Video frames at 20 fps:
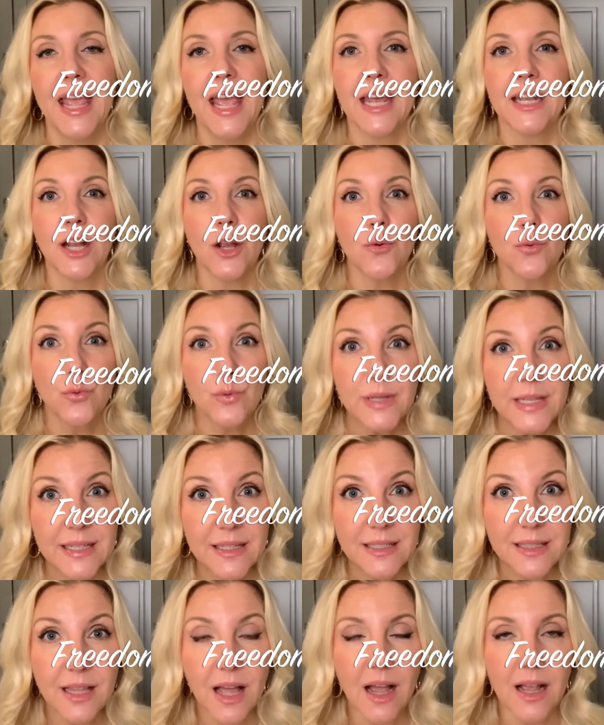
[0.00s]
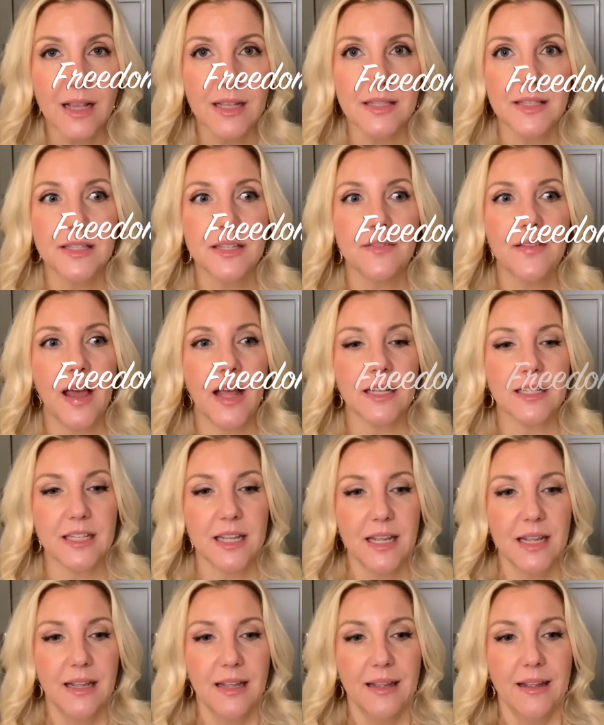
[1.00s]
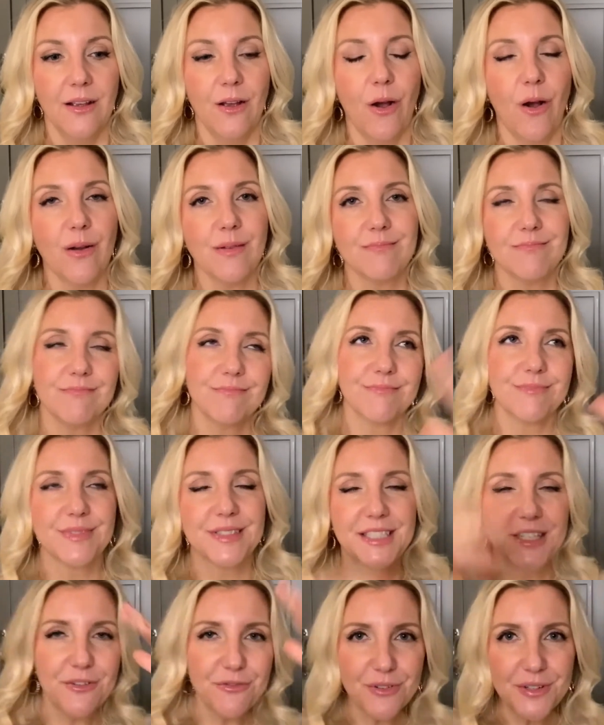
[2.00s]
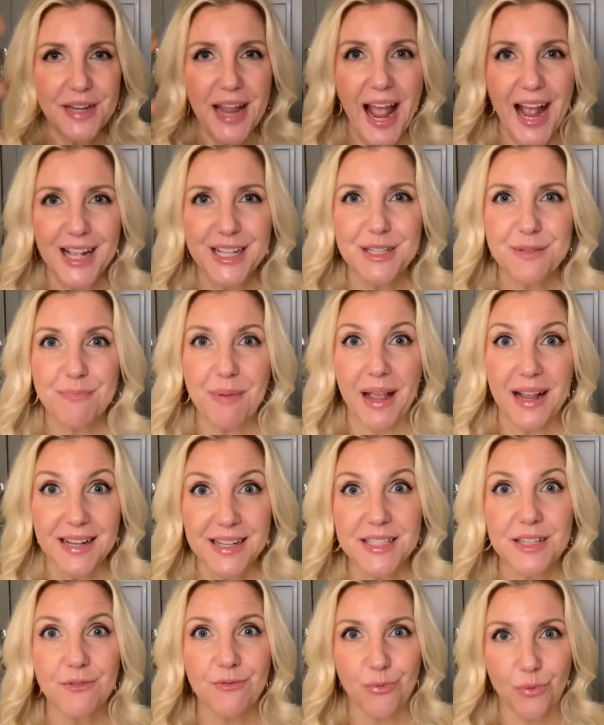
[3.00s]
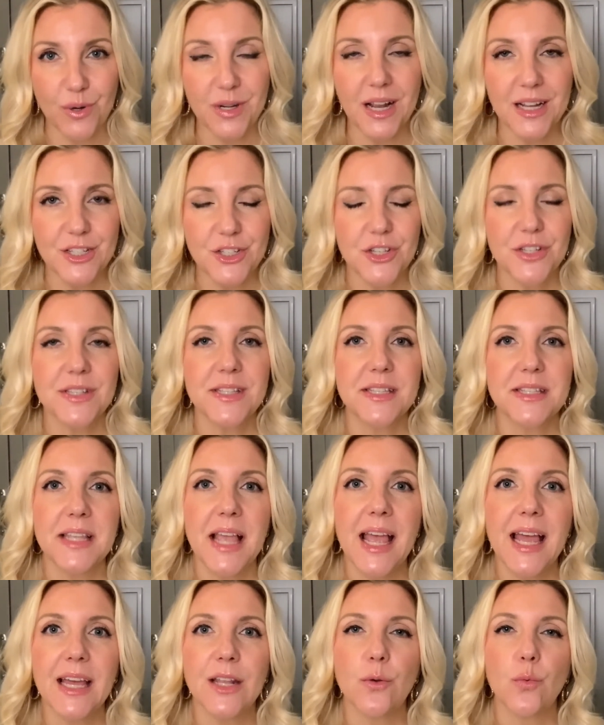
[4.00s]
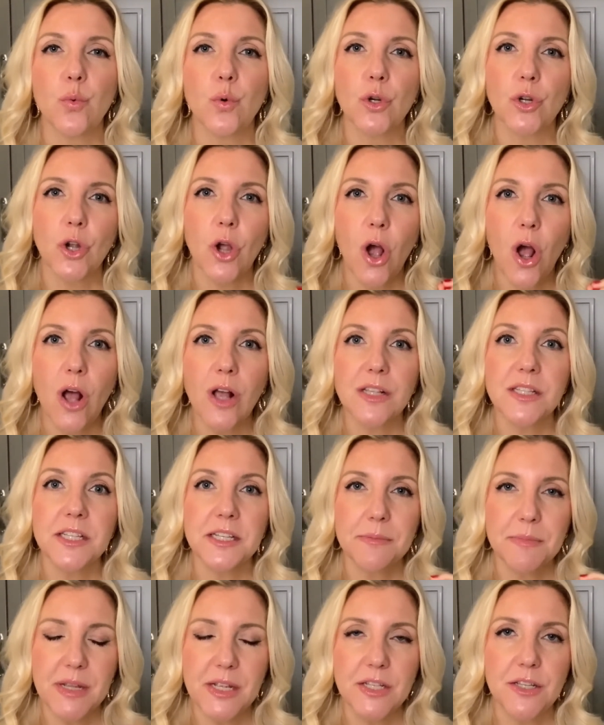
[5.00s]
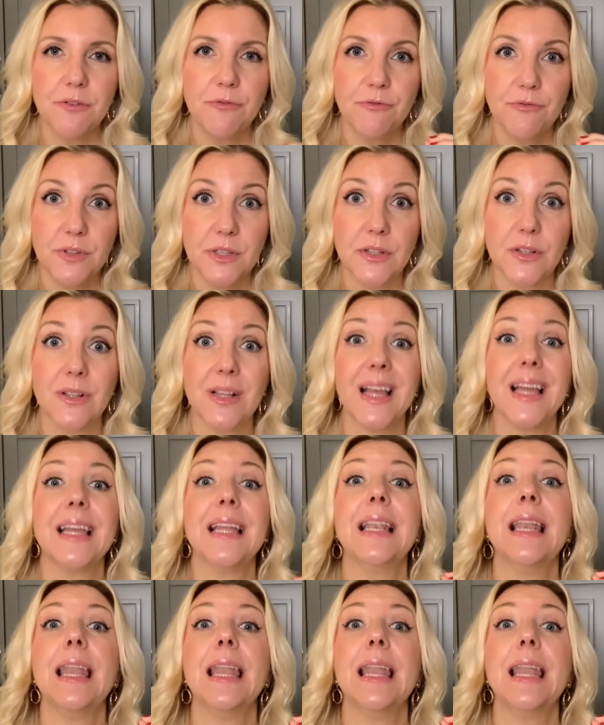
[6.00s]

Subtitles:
And I realized that different aspects of what I just said were causing me to feel a